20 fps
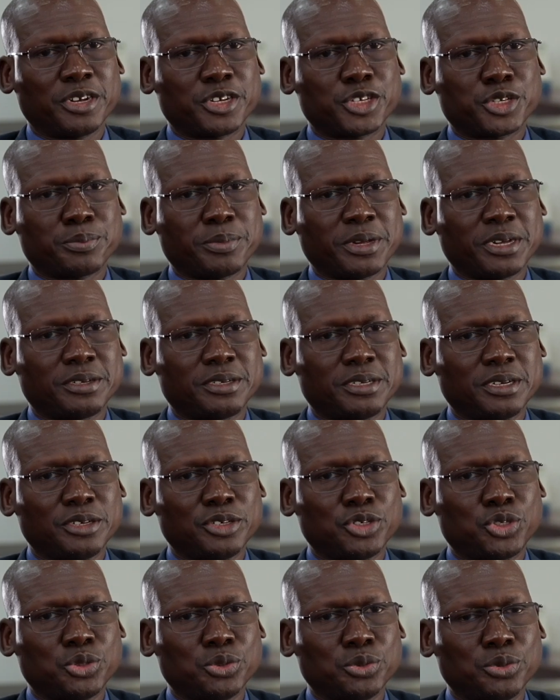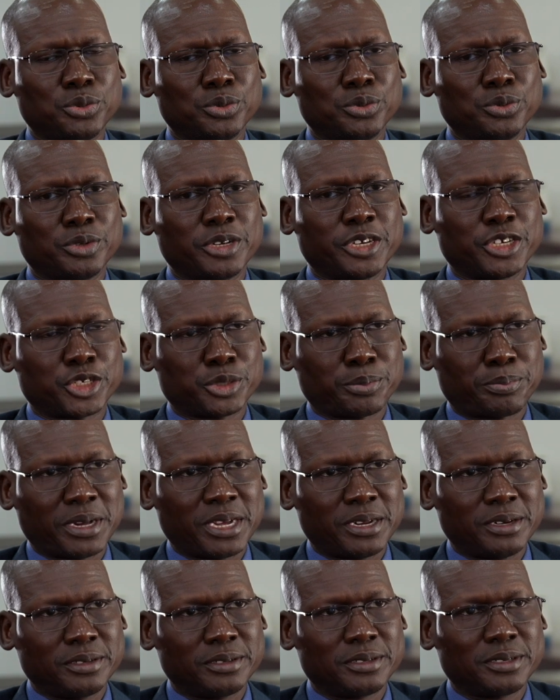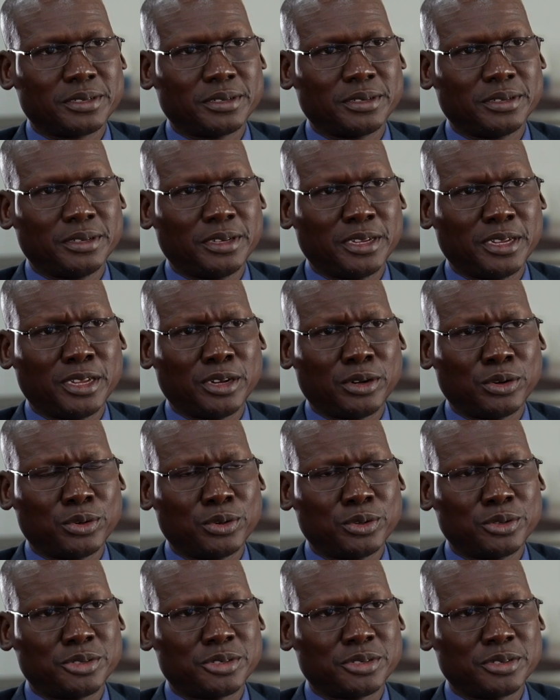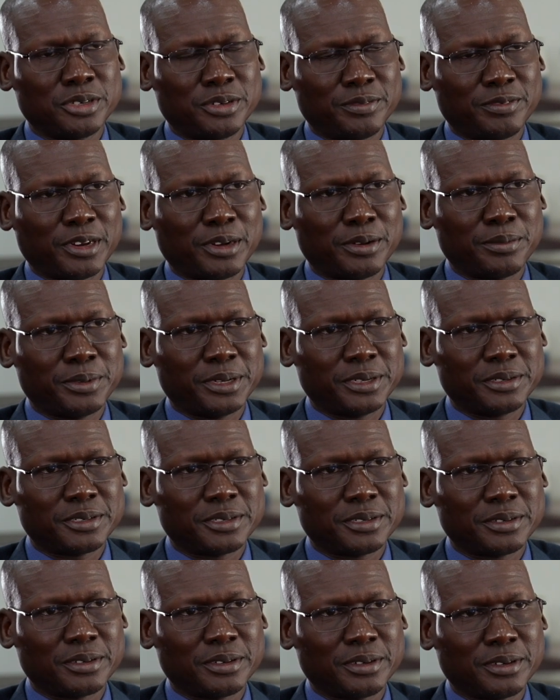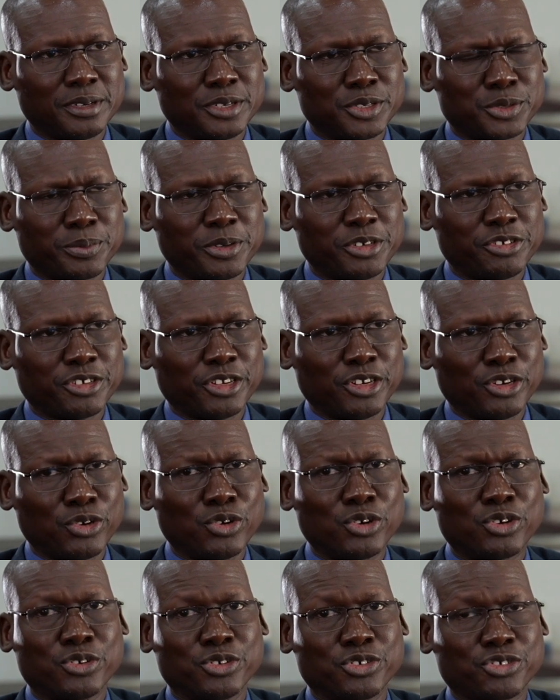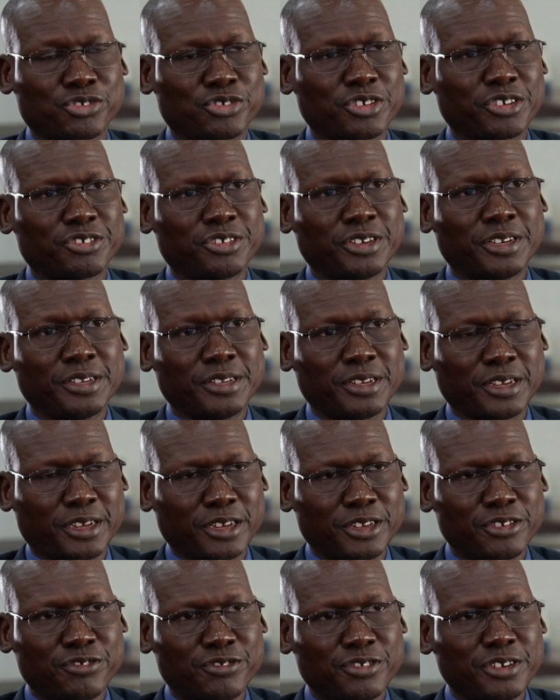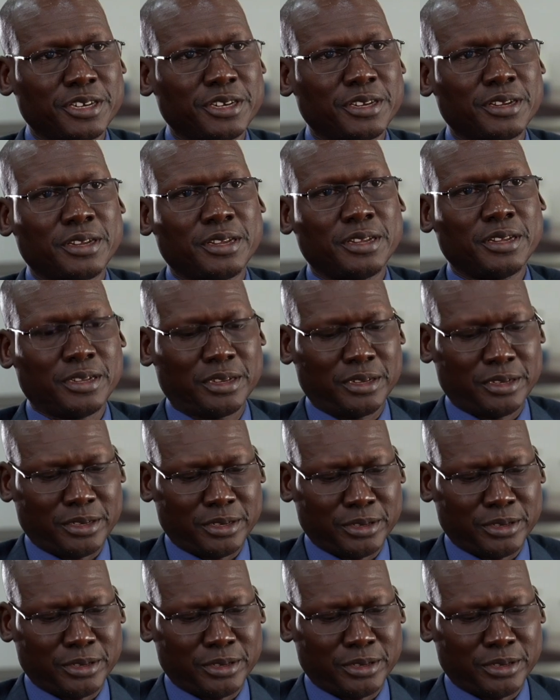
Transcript: expecting to expand the road development, especially road construction in the country. Uh,